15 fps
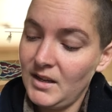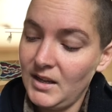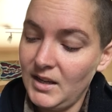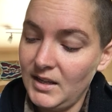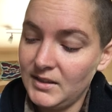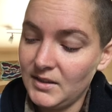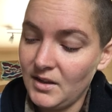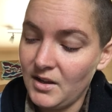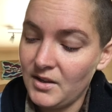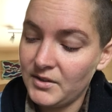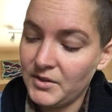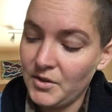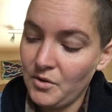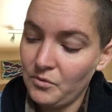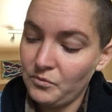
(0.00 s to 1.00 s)
It's
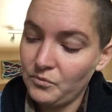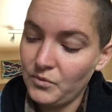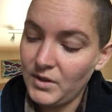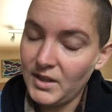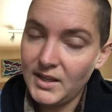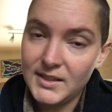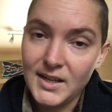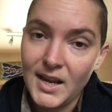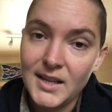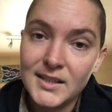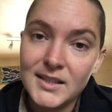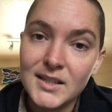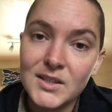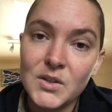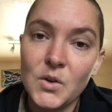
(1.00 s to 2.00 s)
also really
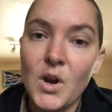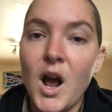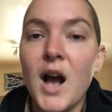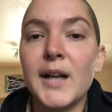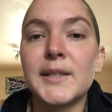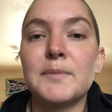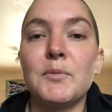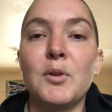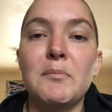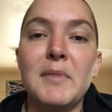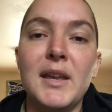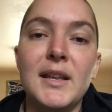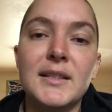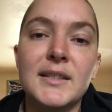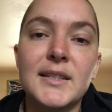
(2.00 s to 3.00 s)
tasty. So an oxymol
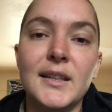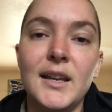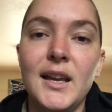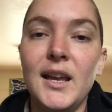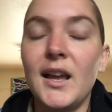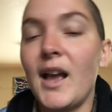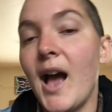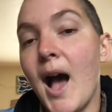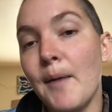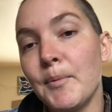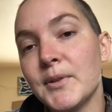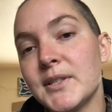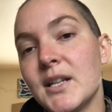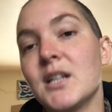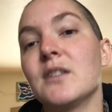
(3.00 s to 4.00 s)
means apple
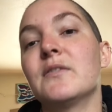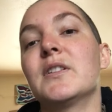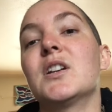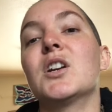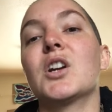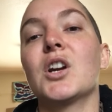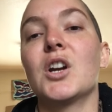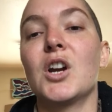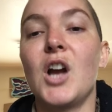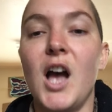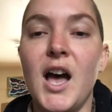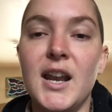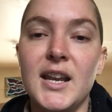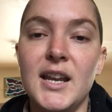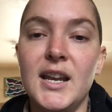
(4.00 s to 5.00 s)
cider vinegar,
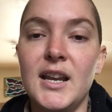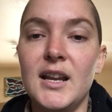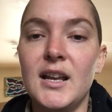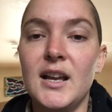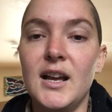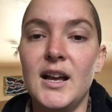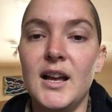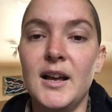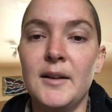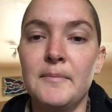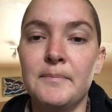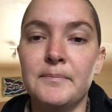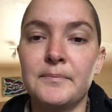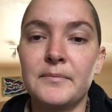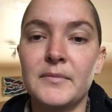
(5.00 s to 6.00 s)
honey,
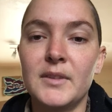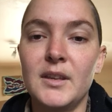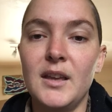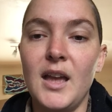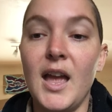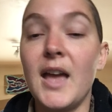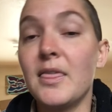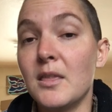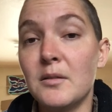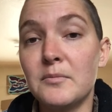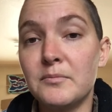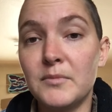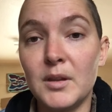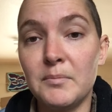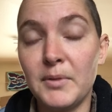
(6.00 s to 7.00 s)
and
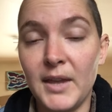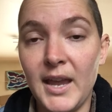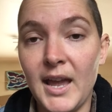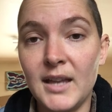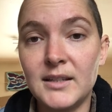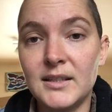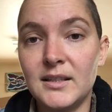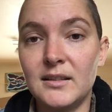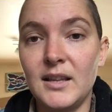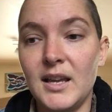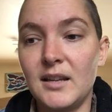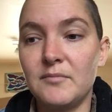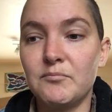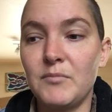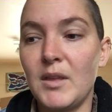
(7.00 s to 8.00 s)
the plant.
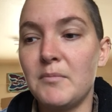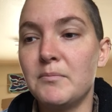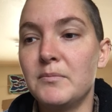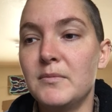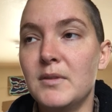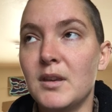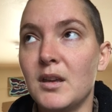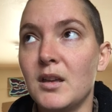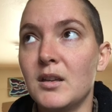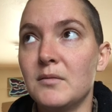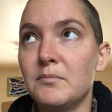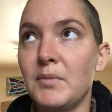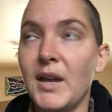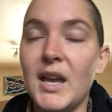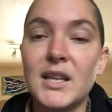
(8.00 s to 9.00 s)
The
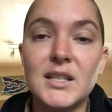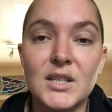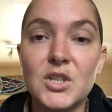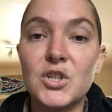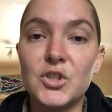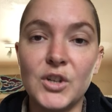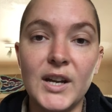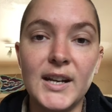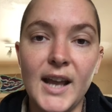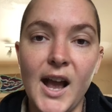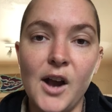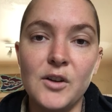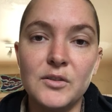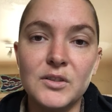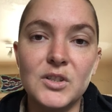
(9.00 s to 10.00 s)
plant is strained
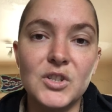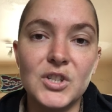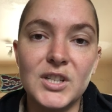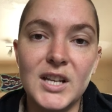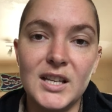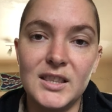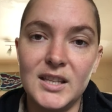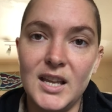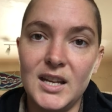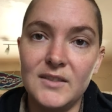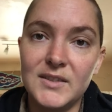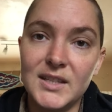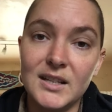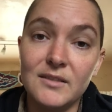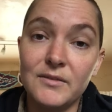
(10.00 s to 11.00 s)
out usually at the end of
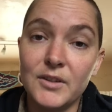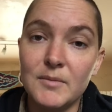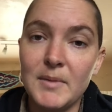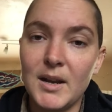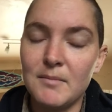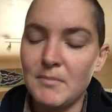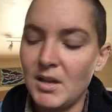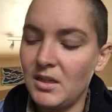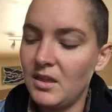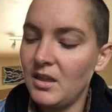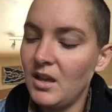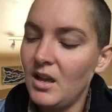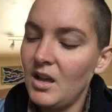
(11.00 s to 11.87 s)
sitting for about a month.